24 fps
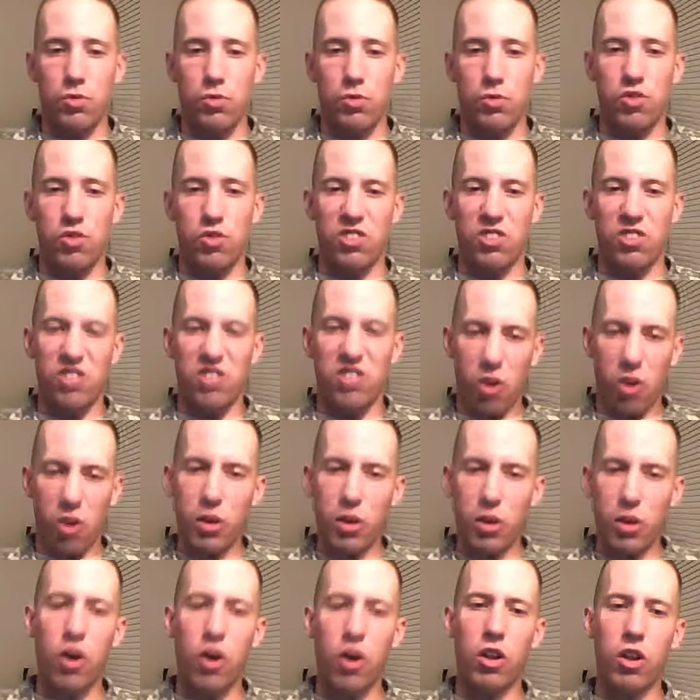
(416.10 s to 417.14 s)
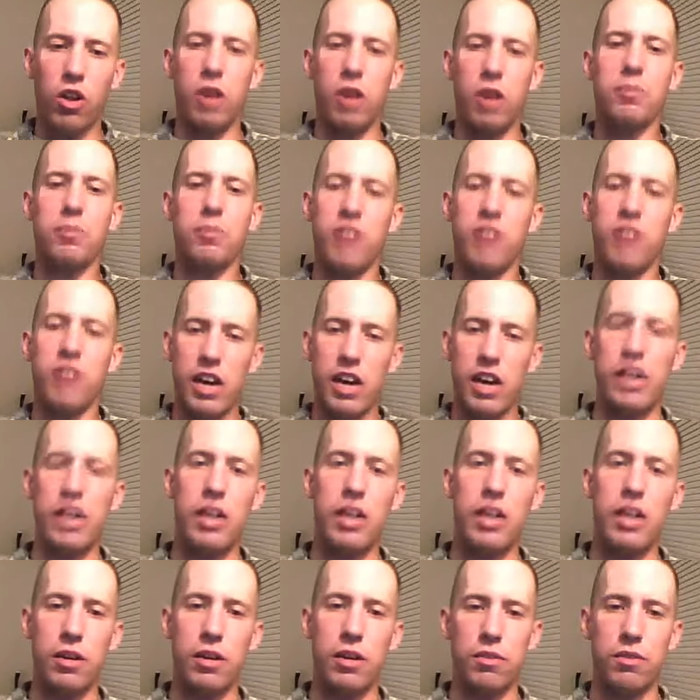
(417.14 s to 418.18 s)
Just soak it all up, take it
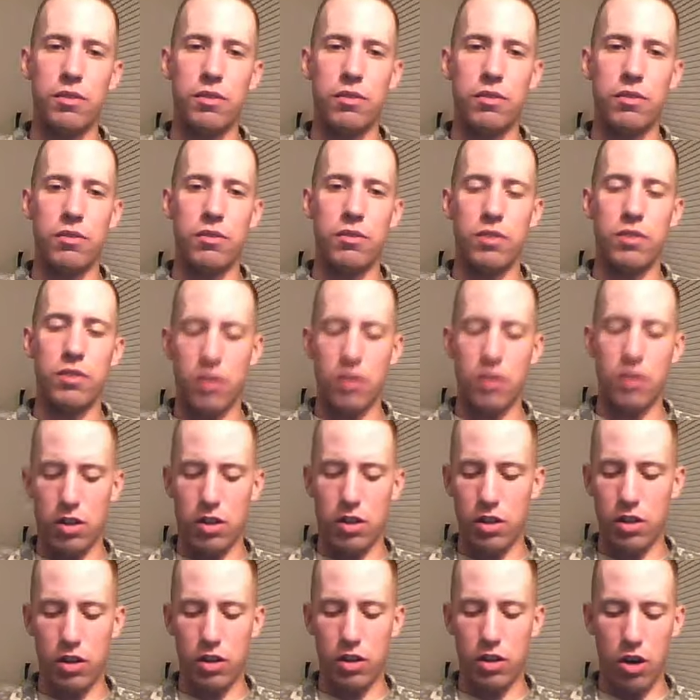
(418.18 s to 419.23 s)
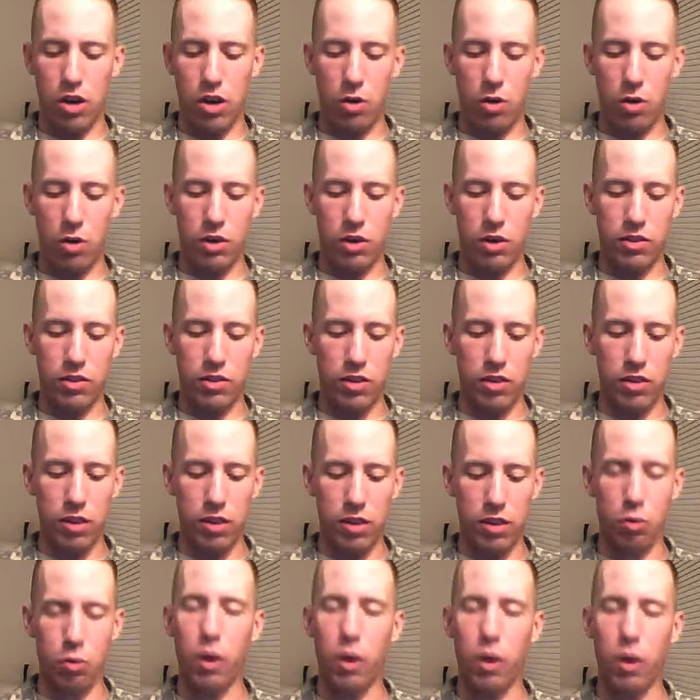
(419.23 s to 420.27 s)
in. You know,
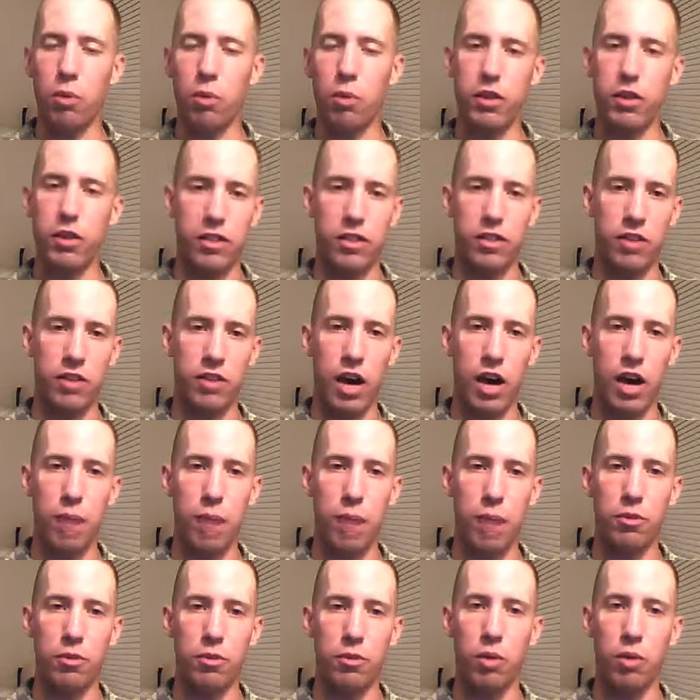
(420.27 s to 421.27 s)
it's well worth the time, it's